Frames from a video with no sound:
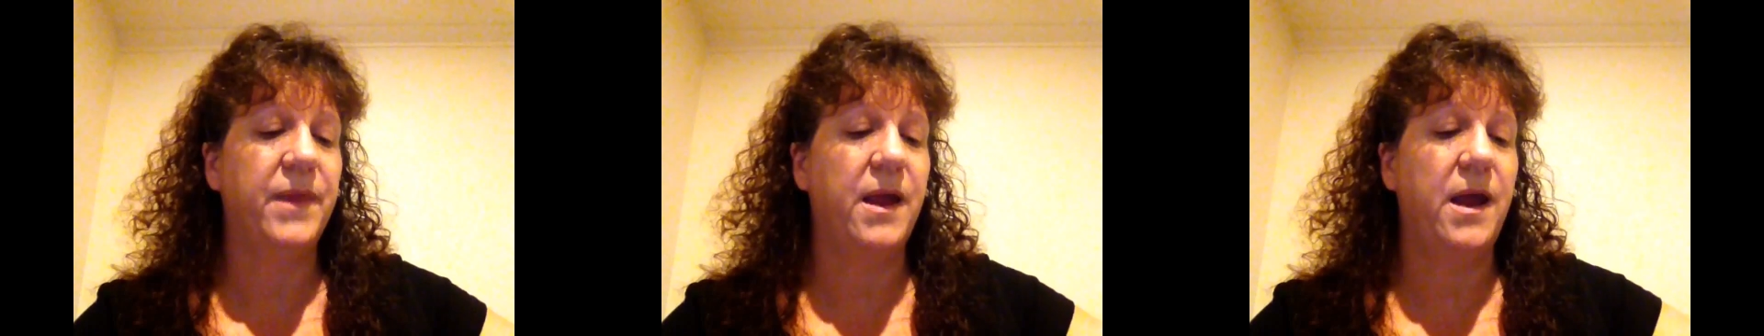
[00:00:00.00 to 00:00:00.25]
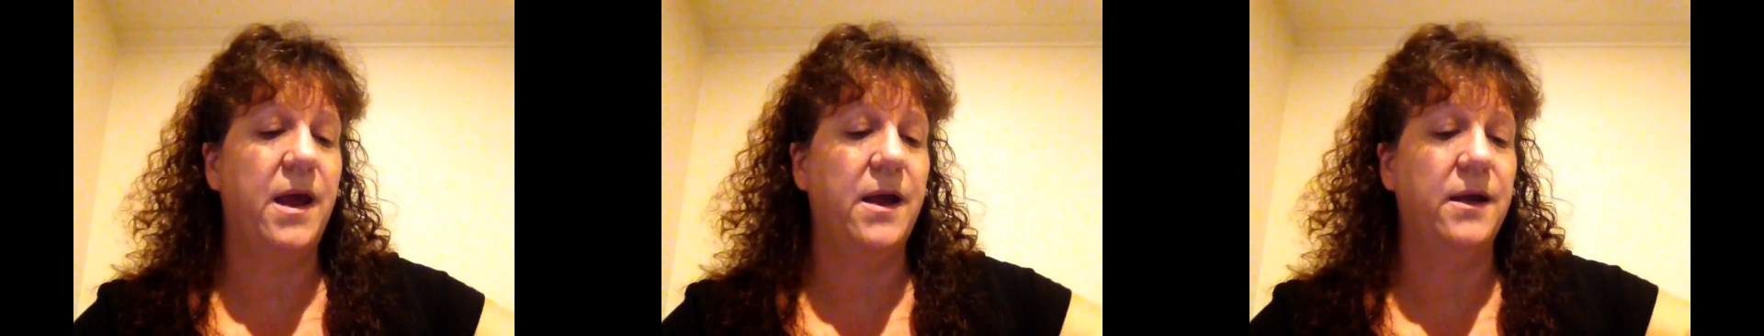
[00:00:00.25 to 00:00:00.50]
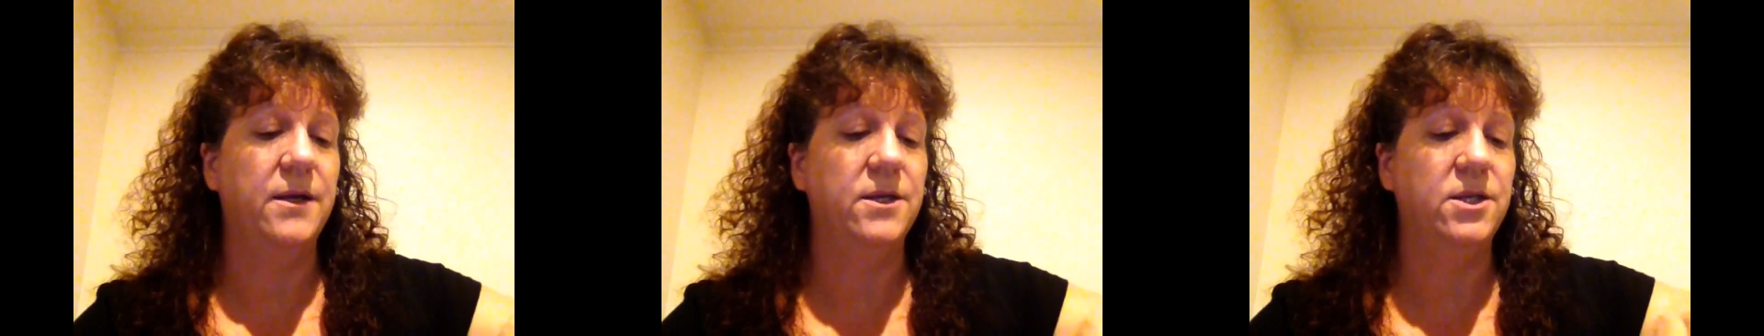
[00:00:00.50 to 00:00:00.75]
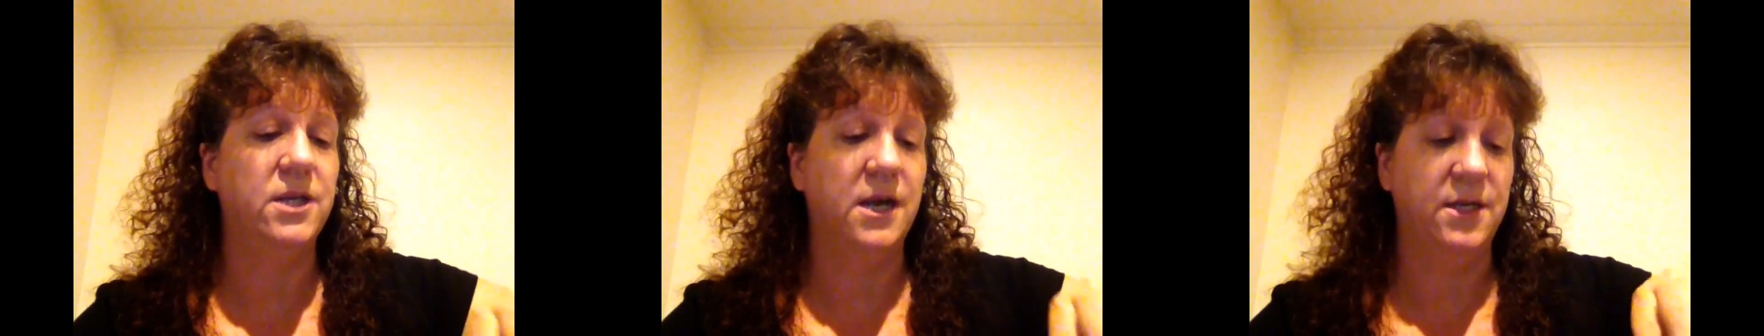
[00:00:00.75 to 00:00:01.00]

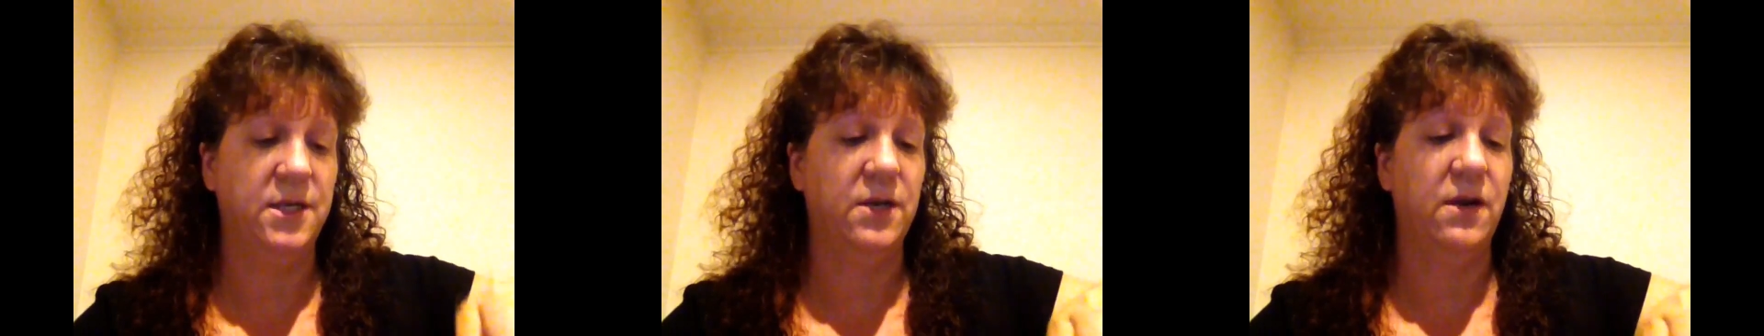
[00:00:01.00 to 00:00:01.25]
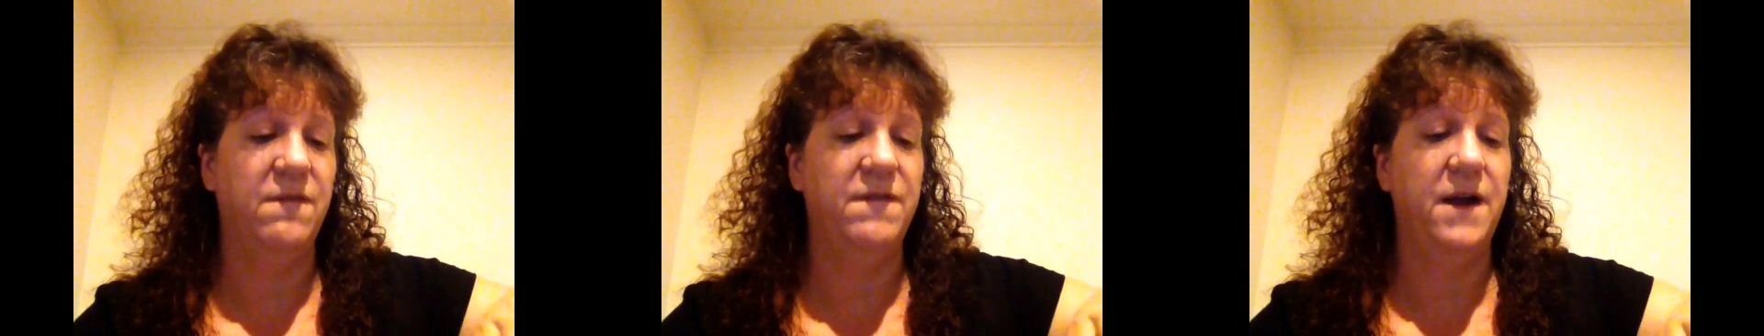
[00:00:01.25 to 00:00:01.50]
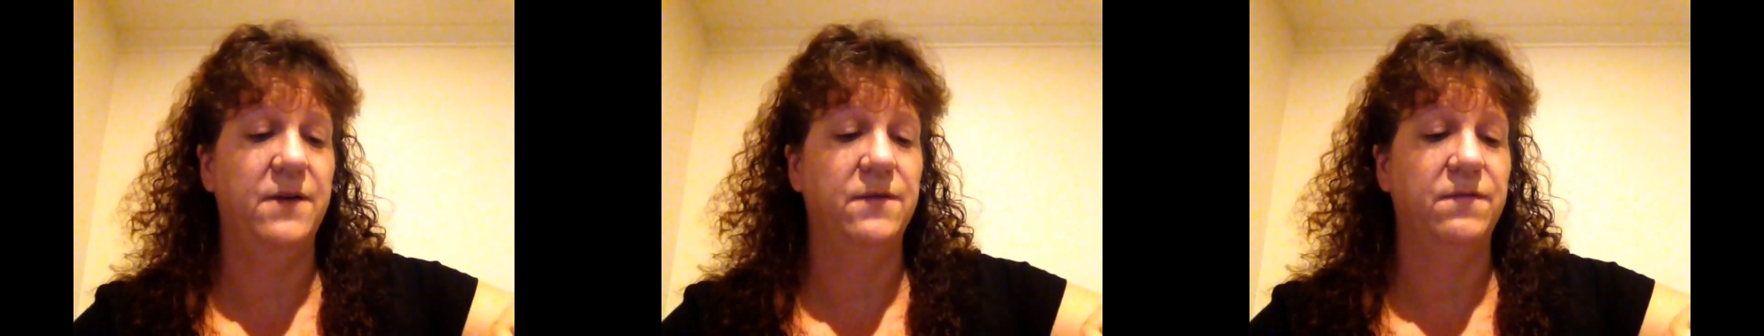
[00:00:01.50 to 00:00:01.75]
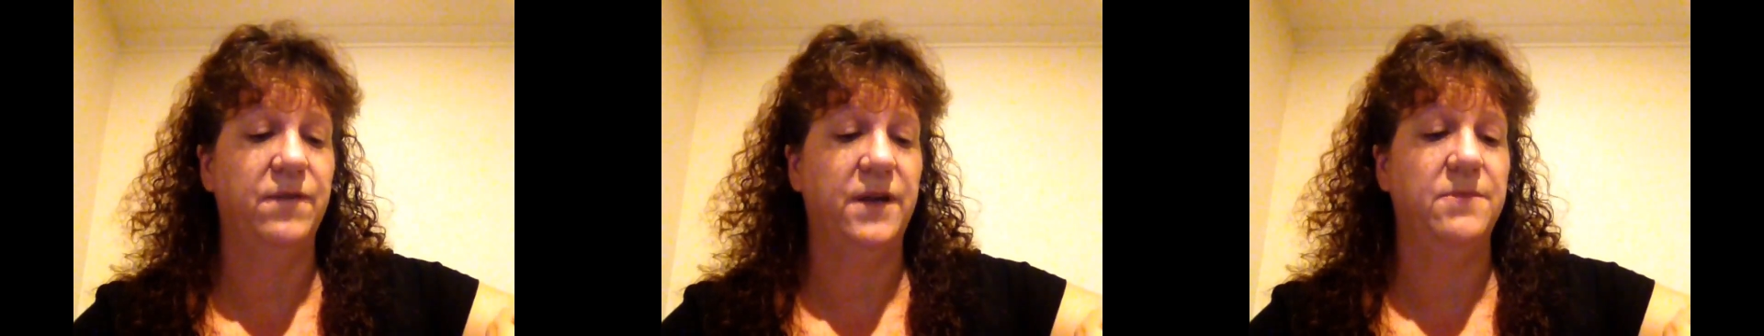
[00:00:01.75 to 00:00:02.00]
and until I found
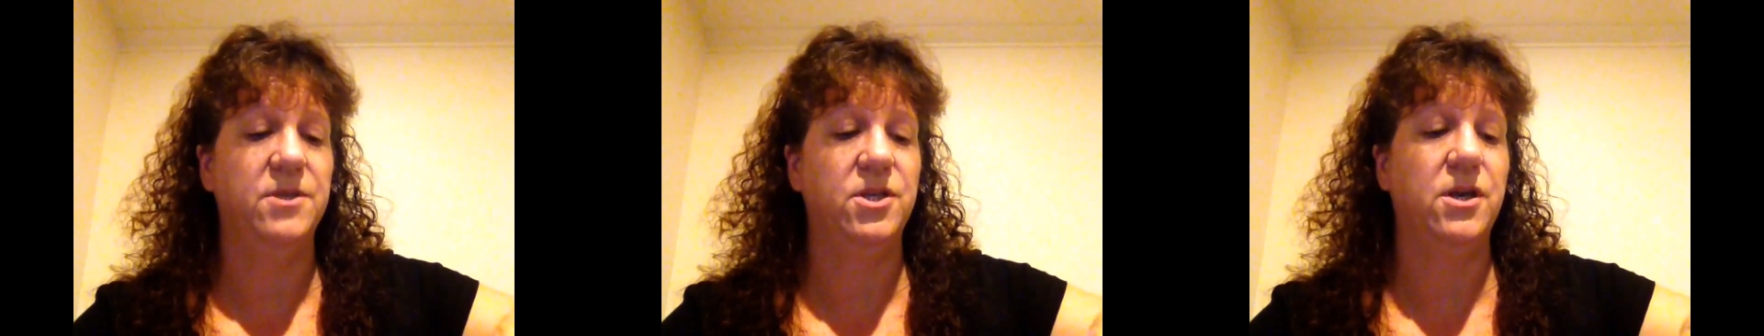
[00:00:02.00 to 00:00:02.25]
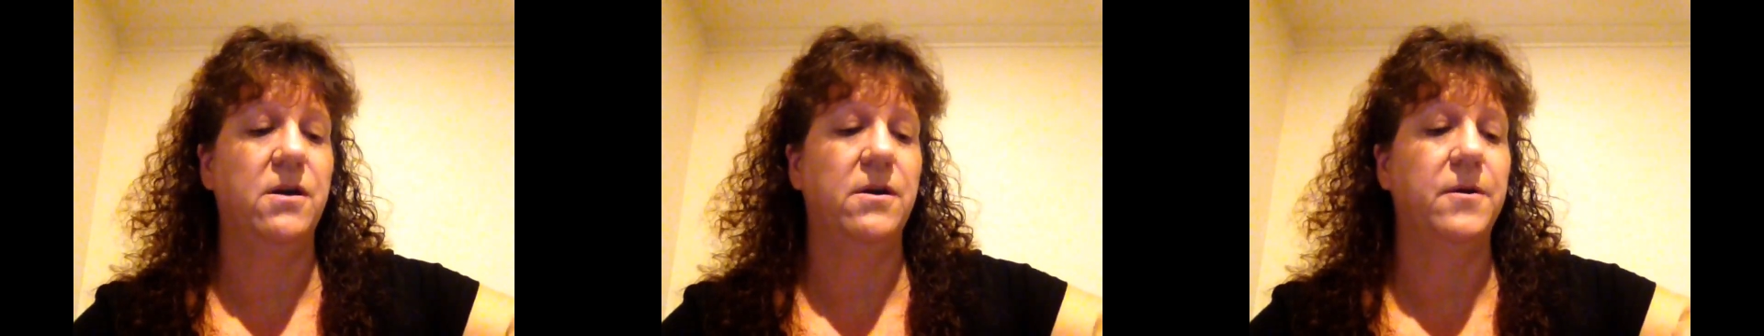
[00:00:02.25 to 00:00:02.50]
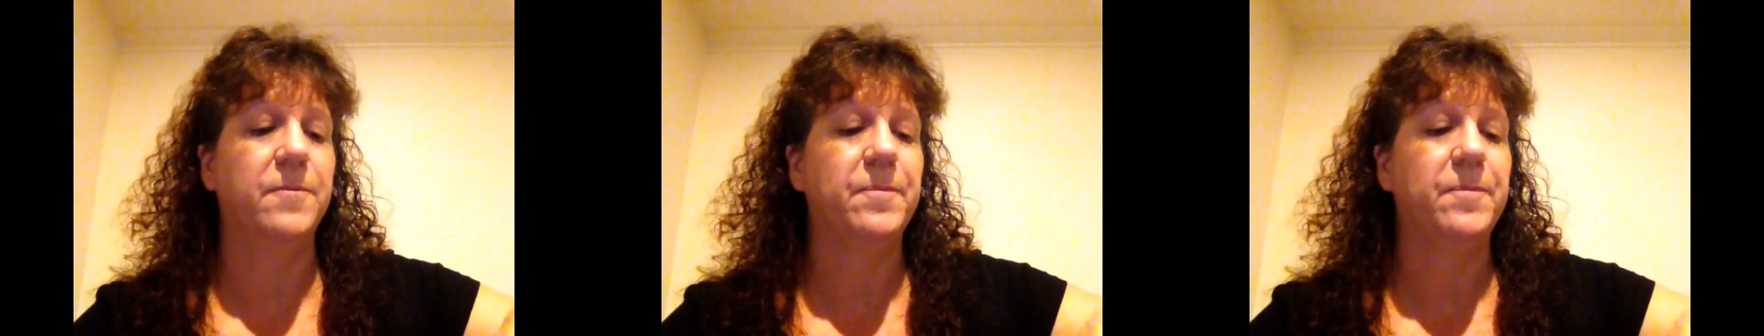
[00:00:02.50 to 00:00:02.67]
Freedom to Go.